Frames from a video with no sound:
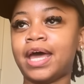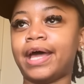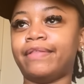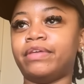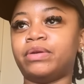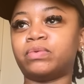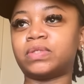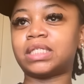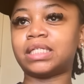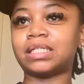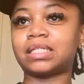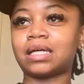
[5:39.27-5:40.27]
And then we'll
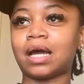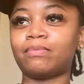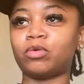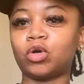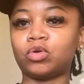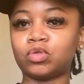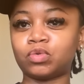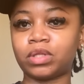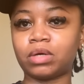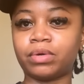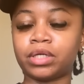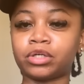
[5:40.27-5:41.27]
see as time goes
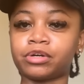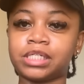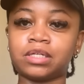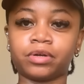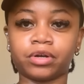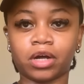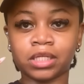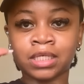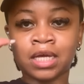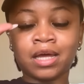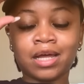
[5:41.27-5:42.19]
whether we increase it or not.